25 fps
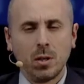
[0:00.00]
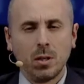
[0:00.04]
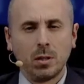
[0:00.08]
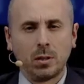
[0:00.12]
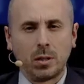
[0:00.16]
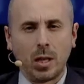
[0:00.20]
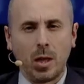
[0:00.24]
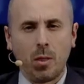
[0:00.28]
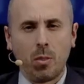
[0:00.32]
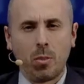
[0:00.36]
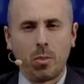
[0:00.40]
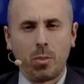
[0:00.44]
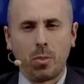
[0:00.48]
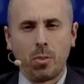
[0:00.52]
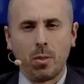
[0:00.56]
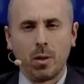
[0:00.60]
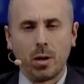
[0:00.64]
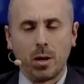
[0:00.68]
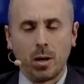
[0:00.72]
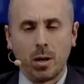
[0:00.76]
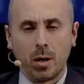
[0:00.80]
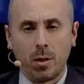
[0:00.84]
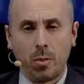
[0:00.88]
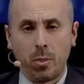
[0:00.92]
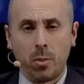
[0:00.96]
10,
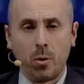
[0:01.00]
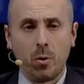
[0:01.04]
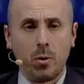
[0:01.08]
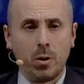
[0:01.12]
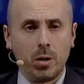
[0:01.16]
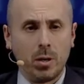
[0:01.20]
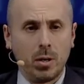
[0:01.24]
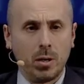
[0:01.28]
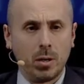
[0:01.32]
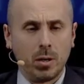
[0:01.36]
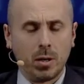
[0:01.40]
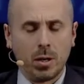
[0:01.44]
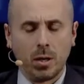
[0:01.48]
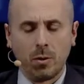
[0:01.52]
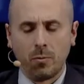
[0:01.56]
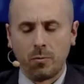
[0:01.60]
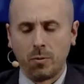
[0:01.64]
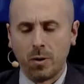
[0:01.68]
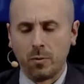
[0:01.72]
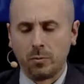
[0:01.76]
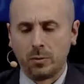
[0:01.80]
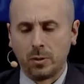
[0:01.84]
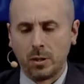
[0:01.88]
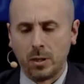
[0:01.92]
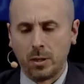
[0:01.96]
30, and
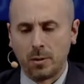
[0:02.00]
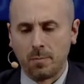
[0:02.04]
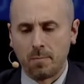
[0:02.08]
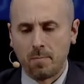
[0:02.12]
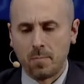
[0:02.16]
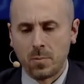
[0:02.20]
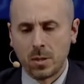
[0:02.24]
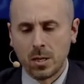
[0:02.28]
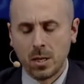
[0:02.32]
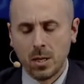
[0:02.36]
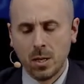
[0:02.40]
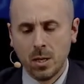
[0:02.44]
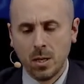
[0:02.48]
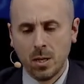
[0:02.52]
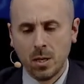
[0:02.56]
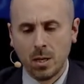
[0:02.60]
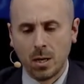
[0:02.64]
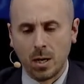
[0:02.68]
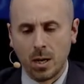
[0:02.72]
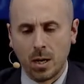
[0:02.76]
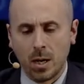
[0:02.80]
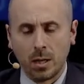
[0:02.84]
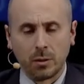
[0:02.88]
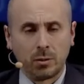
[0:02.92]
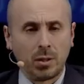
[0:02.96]
50.
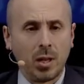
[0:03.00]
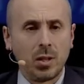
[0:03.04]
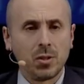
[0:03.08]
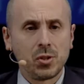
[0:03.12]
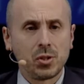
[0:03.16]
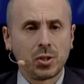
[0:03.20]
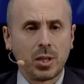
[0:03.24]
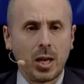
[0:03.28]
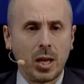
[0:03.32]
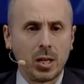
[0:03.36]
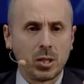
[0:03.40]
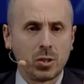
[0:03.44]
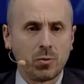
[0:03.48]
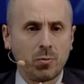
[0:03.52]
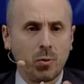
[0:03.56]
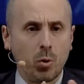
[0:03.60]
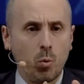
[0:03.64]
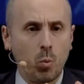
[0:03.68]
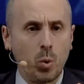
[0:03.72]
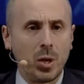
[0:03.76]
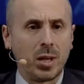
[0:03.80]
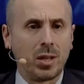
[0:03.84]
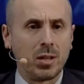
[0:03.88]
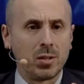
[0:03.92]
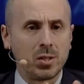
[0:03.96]
10 stands for the
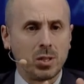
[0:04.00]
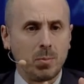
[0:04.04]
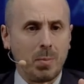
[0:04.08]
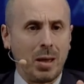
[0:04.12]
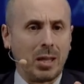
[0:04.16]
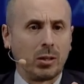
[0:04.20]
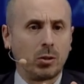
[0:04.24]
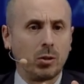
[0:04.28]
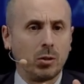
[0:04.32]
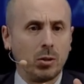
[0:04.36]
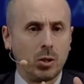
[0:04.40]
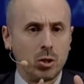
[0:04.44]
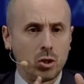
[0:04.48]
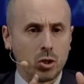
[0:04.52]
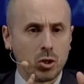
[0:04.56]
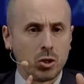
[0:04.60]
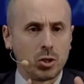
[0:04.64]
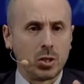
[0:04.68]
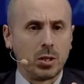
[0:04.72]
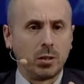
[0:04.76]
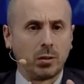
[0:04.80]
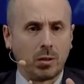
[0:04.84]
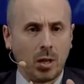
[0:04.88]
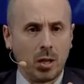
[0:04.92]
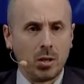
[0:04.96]
weakest demand conditions
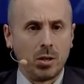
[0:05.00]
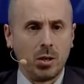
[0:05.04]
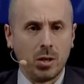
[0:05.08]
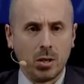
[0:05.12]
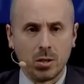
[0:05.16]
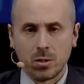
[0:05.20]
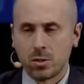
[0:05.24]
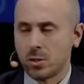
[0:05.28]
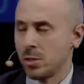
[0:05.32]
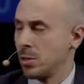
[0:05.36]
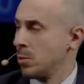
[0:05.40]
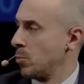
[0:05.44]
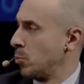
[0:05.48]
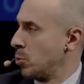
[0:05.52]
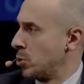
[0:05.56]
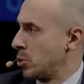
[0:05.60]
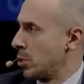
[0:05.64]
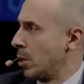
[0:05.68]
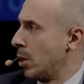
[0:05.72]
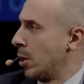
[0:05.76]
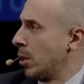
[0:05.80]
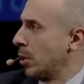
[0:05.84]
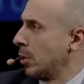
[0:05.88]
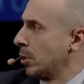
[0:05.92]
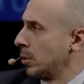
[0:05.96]
in 10 years, which
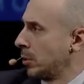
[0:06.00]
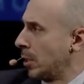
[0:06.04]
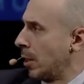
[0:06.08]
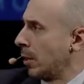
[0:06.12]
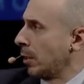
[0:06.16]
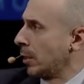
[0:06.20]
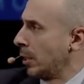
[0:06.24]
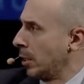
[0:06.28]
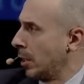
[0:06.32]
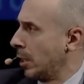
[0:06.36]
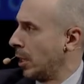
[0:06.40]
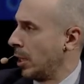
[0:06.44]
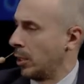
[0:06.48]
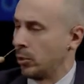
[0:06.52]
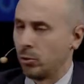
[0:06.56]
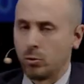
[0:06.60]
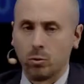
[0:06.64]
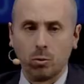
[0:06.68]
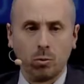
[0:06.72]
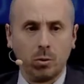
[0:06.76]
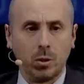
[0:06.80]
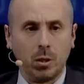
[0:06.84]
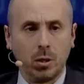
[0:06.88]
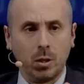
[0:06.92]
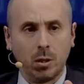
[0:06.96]
are directly linked to
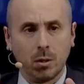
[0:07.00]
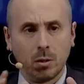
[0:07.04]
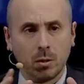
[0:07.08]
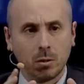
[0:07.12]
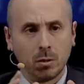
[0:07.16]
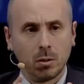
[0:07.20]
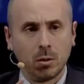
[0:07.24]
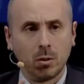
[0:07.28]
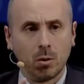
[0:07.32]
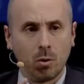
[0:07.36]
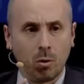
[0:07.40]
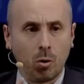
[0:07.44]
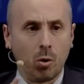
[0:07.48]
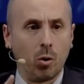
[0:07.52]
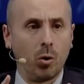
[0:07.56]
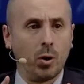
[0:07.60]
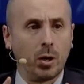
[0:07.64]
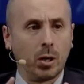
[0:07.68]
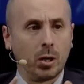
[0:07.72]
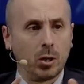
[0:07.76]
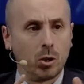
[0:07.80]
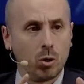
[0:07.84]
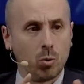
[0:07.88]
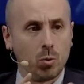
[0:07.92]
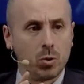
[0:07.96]
the
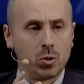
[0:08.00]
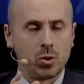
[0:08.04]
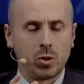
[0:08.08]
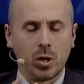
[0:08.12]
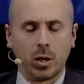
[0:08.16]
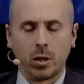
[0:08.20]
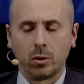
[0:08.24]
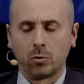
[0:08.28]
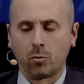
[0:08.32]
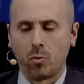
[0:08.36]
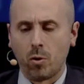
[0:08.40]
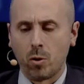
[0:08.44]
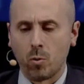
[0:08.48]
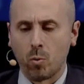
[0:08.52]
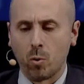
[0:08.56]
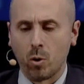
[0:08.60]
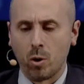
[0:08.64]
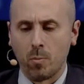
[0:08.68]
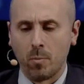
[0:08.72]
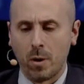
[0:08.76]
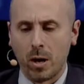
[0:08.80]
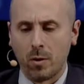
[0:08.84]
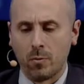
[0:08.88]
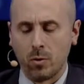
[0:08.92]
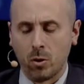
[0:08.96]
ongoing U.S.-China trade war. In
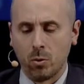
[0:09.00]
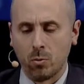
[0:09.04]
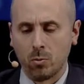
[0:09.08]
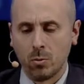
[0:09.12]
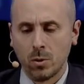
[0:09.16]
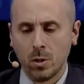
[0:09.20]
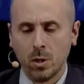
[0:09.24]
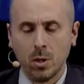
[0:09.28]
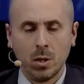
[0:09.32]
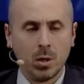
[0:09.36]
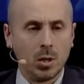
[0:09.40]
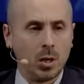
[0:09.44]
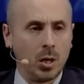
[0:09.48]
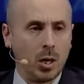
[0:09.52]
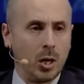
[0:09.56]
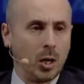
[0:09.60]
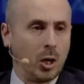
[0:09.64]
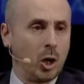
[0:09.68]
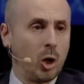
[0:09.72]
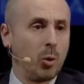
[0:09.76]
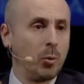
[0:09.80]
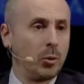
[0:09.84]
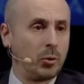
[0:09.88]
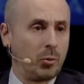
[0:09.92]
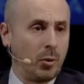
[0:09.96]
my view,
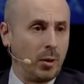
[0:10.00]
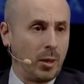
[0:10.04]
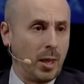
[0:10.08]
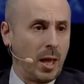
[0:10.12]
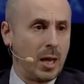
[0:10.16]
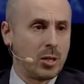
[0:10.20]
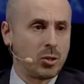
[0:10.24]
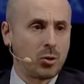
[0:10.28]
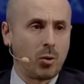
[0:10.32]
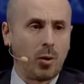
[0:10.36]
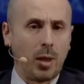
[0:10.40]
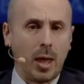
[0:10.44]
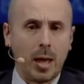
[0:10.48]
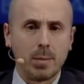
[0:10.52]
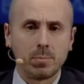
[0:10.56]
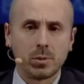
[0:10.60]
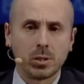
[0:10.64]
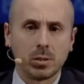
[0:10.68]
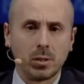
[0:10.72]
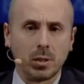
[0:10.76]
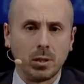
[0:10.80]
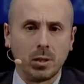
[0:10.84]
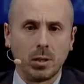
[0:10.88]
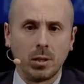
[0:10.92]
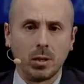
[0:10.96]
global trade has
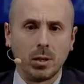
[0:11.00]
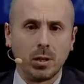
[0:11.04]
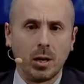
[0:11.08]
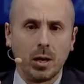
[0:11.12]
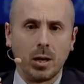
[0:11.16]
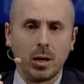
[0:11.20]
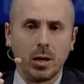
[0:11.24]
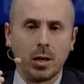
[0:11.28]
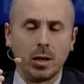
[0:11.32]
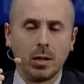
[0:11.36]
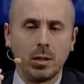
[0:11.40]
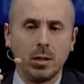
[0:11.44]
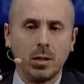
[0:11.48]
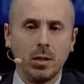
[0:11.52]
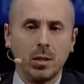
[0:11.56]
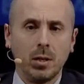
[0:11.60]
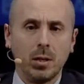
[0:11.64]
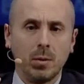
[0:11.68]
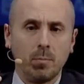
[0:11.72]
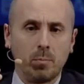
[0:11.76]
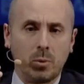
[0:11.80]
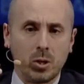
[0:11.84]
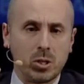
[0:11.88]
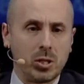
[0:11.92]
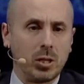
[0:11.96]
collapsed, and
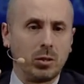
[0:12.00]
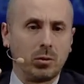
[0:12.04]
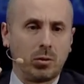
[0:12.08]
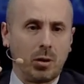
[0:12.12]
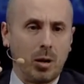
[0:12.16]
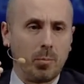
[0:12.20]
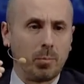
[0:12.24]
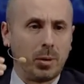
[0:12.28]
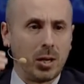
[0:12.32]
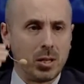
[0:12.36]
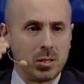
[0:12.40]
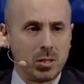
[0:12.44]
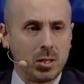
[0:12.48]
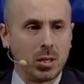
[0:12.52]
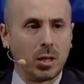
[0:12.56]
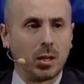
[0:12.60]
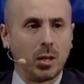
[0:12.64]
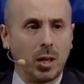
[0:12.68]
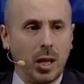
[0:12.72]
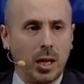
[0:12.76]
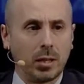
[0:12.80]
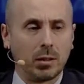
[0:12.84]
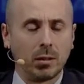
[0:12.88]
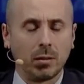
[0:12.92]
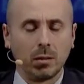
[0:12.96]
President Trump has
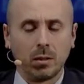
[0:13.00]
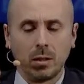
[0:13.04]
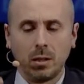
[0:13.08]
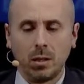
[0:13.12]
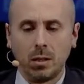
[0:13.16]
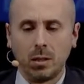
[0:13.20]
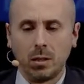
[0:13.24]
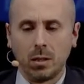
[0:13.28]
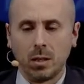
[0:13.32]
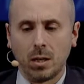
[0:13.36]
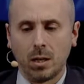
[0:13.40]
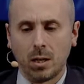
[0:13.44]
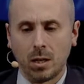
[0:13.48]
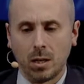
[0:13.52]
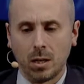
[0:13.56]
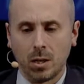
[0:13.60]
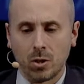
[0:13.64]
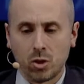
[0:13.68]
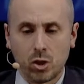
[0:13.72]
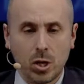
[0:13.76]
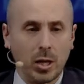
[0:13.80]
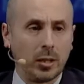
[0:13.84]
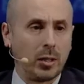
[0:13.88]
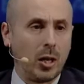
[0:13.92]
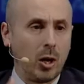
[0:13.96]
single-handedly
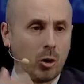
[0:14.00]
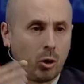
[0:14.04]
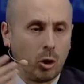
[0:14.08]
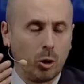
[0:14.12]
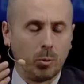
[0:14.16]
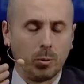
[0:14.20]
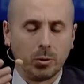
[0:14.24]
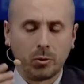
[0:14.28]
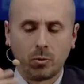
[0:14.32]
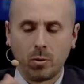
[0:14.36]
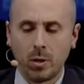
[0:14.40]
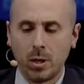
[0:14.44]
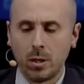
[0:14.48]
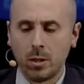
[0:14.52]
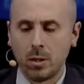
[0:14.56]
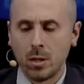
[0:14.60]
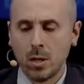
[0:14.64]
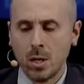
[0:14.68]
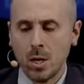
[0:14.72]
shut down global trade,